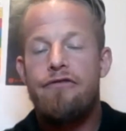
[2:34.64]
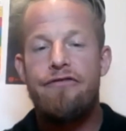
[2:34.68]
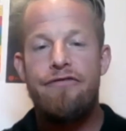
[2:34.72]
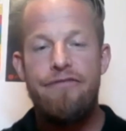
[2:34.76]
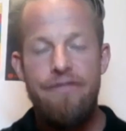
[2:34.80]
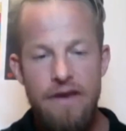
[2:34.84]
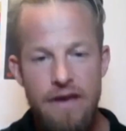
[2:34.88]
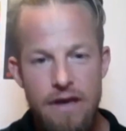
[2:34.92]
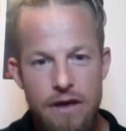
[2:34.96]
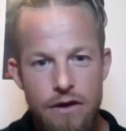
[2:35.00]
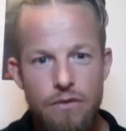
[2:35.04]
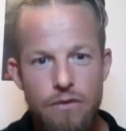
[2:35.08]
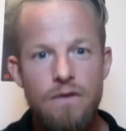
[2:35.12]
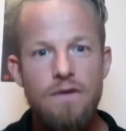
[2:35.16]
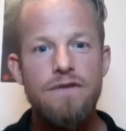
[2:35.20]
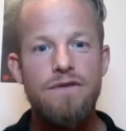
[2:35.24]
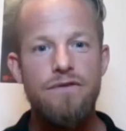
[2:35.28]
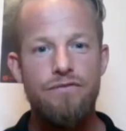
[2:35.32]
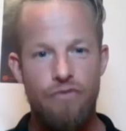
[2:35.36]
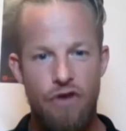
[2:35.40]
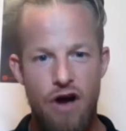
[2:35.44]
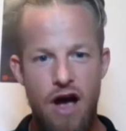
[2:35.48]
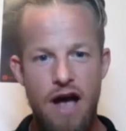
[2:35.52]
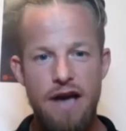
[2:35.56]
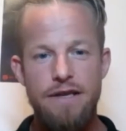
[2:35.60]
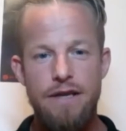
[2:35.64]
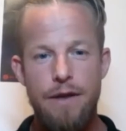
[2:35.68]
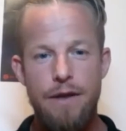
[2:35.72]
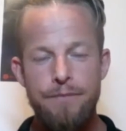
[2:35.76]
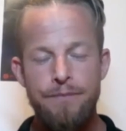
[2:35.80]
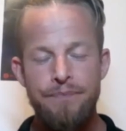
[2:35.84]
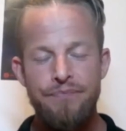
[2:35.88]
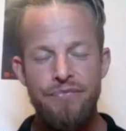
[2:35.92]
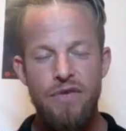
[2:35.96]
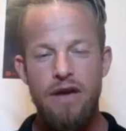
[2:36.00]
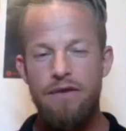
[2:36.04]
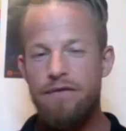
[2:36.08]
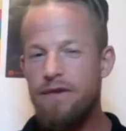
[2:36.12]
feels right,
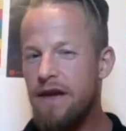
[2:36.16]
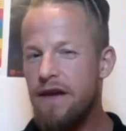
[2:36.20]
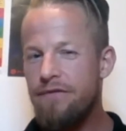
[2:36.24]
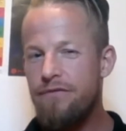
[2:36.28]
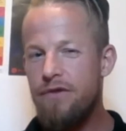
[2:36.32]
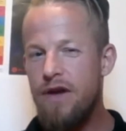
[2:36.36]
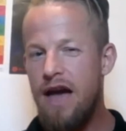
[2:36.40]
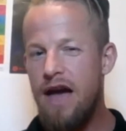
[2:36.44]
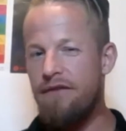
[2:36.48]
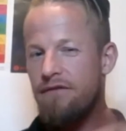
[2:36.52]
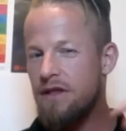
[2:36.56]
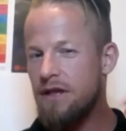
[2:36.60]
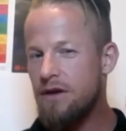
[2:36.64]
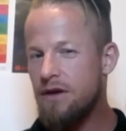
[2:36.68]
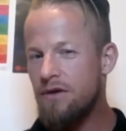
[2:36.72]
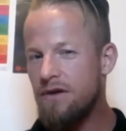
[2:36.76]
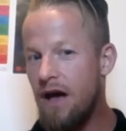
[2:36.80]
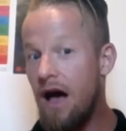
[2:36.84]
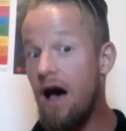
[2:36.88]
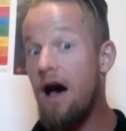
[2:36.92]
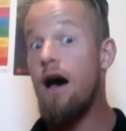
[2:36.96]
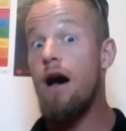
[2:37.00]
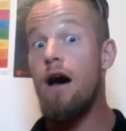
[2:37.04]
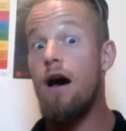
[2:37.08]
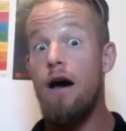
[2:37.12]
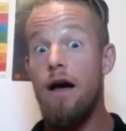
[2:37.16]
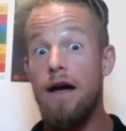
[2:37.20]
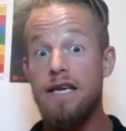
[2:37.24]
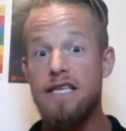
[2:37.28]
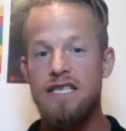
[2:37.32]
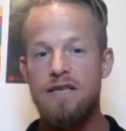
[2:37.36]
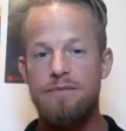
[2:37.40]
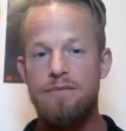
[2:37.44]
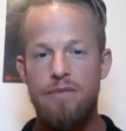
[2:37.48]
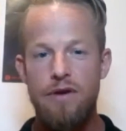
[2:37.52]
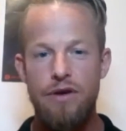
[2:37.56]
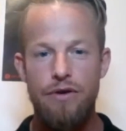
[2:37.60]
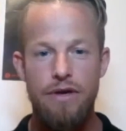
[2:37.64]
if you have a little aha
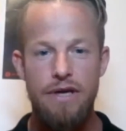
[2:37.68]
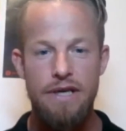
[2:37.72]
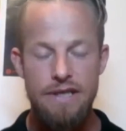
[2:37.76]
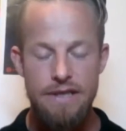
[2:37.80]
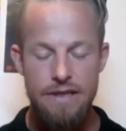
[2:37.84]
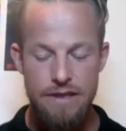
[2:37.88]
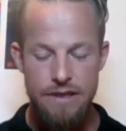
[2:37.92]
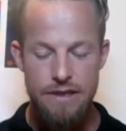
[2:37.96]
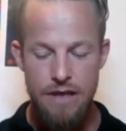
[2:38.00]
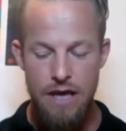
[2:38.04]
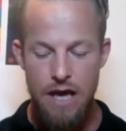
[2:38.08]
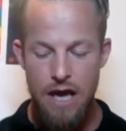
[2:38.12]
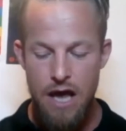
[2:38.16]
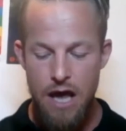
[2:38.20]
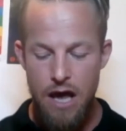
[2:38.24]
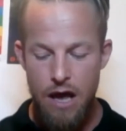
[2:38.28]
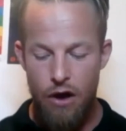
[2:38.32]
experience